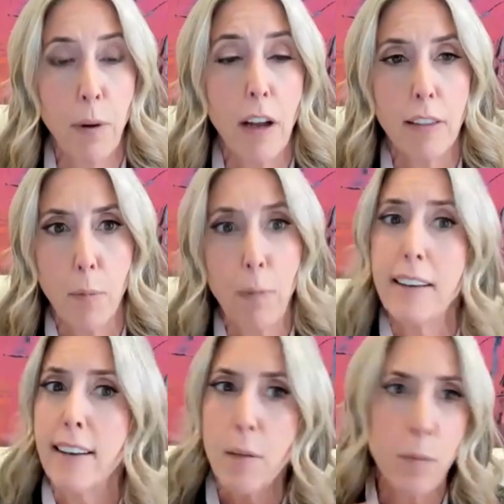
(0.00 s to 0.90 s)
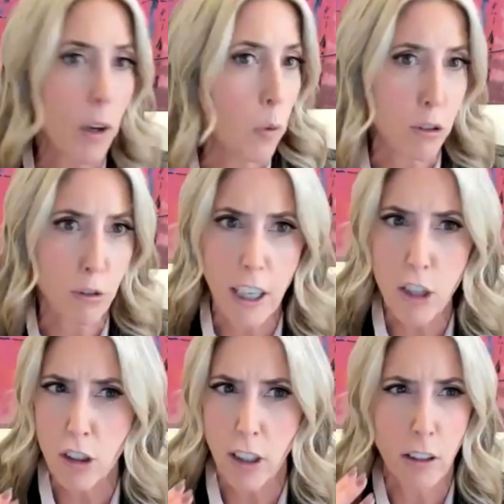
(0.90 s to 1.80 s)
But the pandemic was
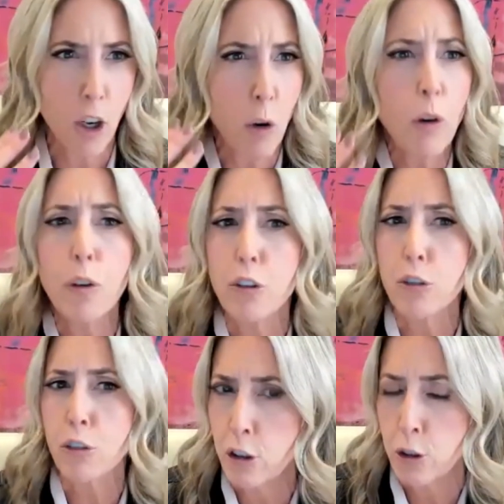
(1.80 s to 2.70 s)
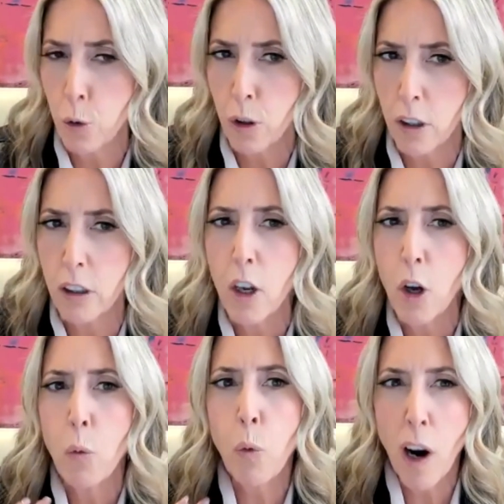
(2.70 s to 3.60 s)
raging. No one was really sure
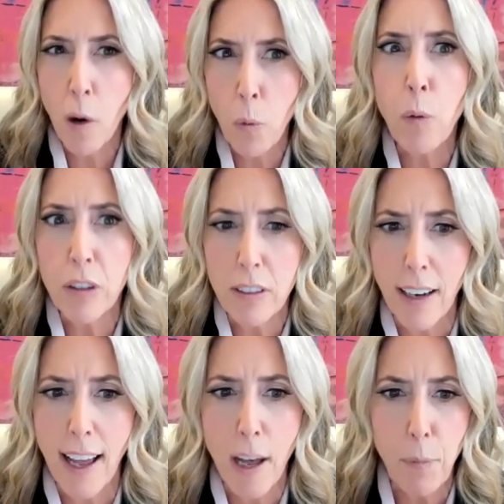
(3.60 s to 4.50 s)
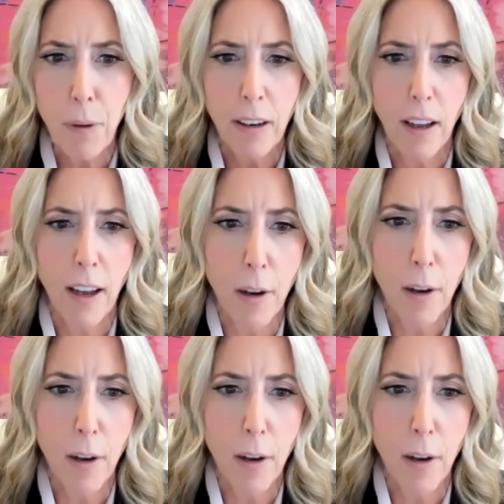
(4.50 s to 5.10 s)
what was going to happen.